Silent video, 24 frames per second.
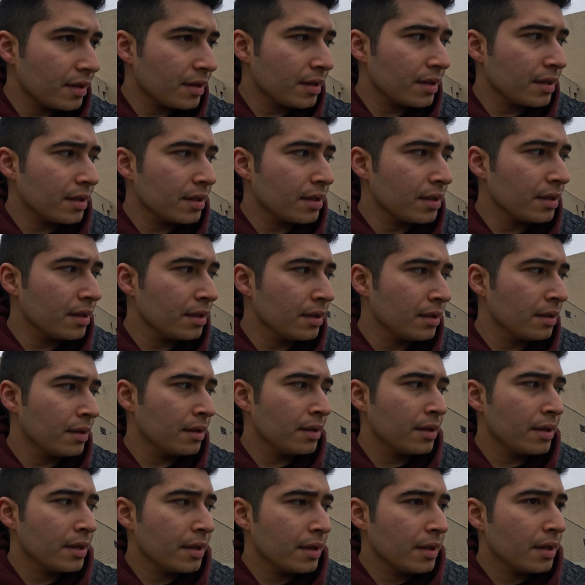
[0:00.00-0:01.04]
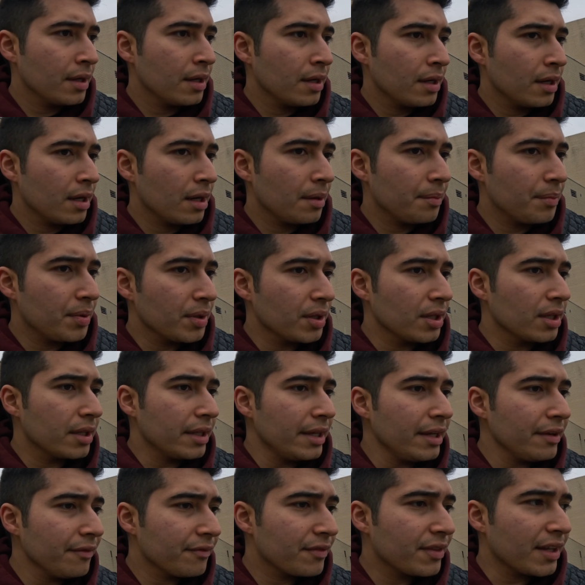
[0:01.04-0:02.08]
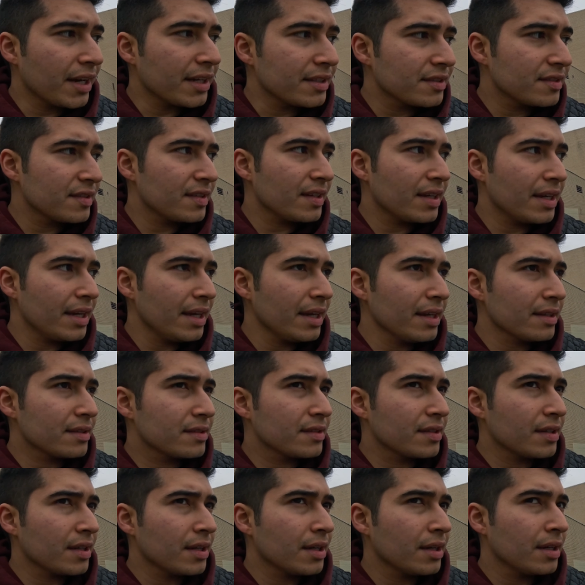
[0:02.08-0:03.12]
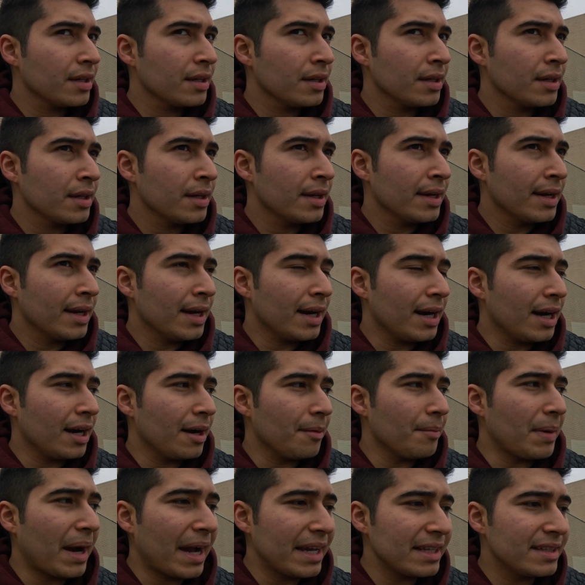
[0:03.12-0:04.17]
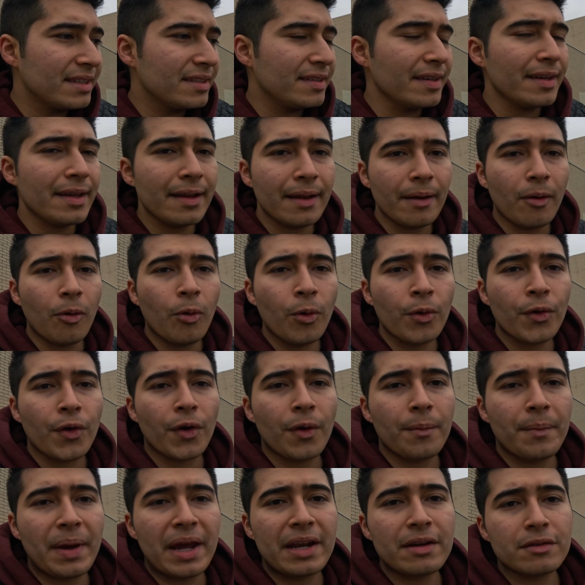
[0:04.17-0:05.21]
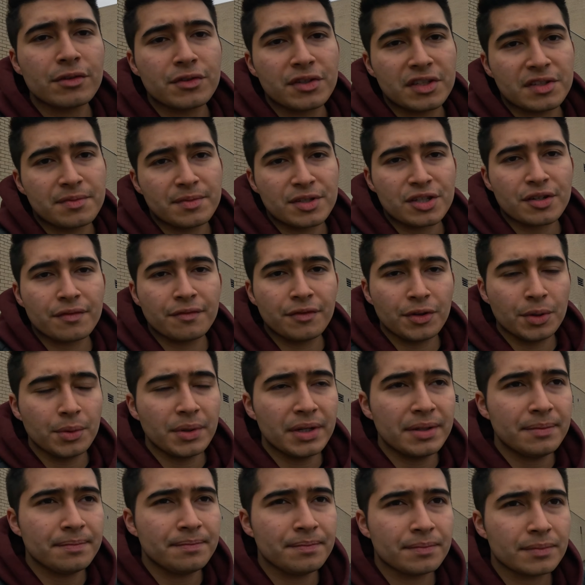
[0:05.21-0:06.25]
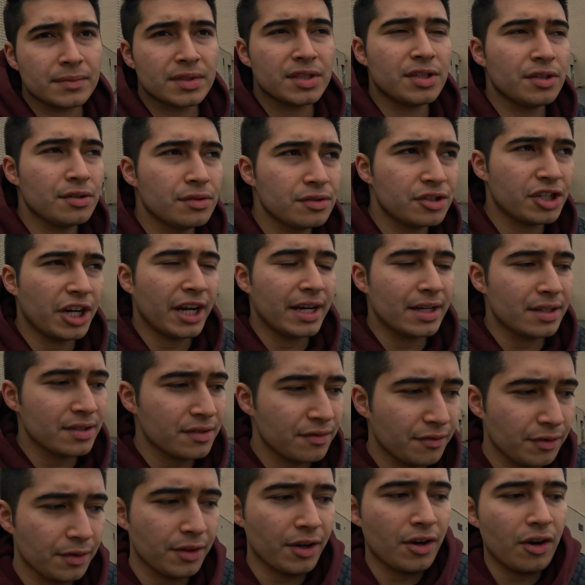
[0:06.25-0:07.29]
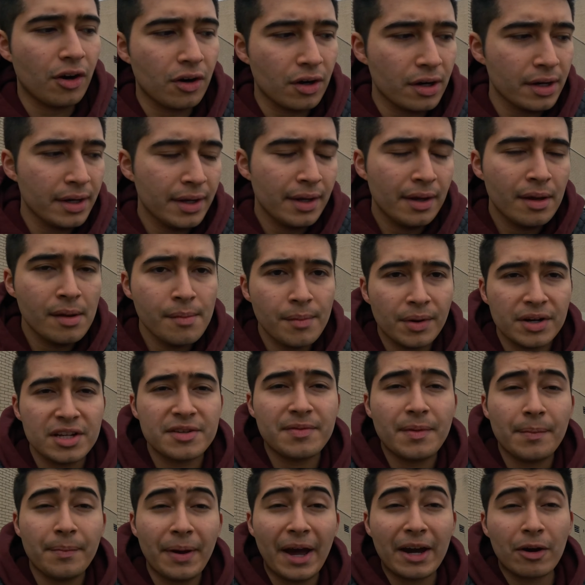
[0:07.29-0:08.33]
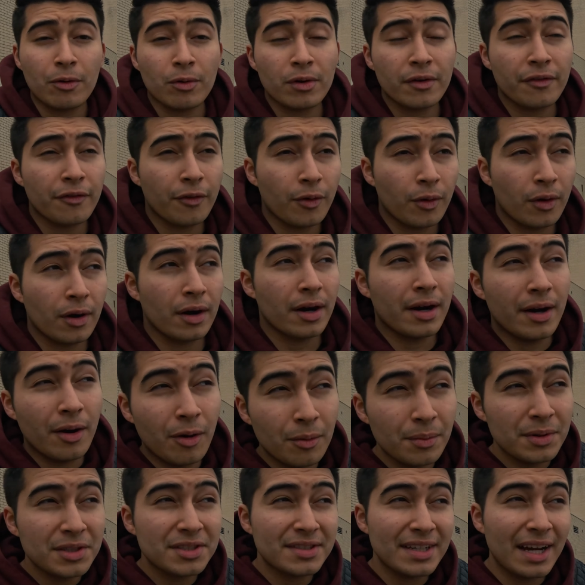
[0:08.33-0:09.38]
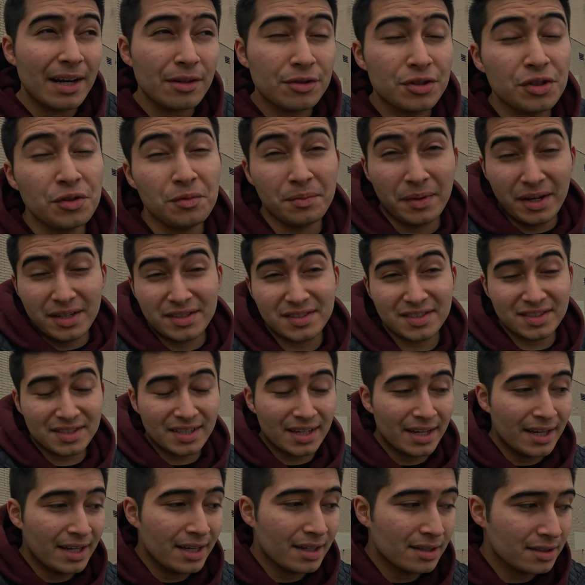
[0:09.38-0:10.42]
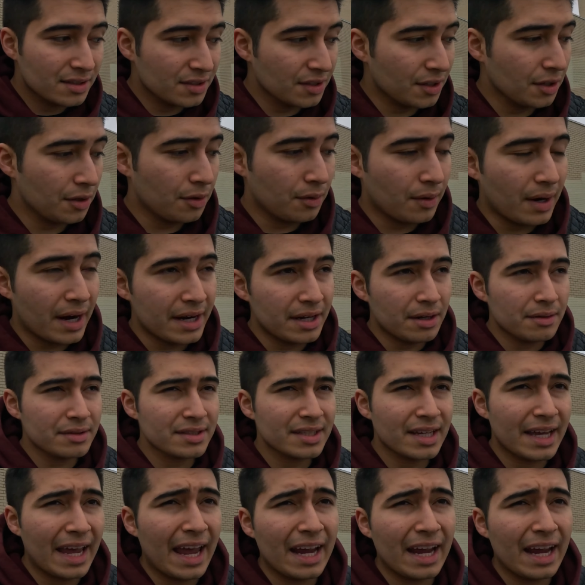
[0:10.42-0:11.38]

my friend Greg, who helped me set up and install most of these parts on my car. I did order manual transmission fluid to change for the car, but it's been back ordered for almost now 2 months. So I know it's not